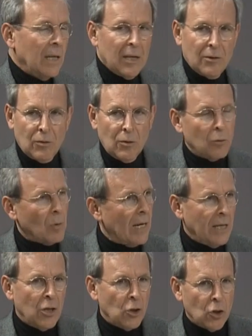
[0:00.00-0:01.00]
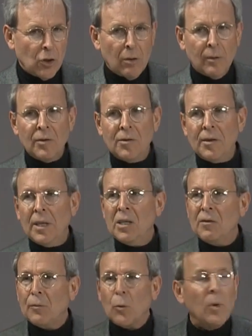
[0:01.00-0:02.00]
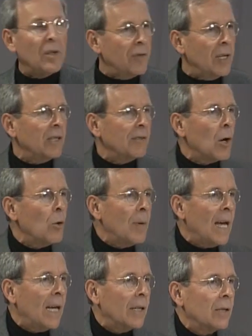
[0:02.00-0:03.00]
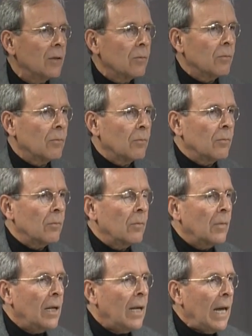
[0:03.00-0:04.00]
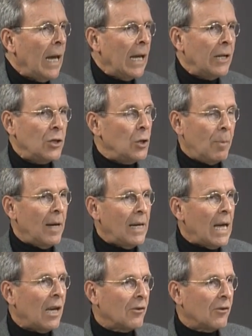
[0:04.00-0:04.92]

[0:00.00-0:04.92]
And you're right, insurance is for when things go bad. And you pay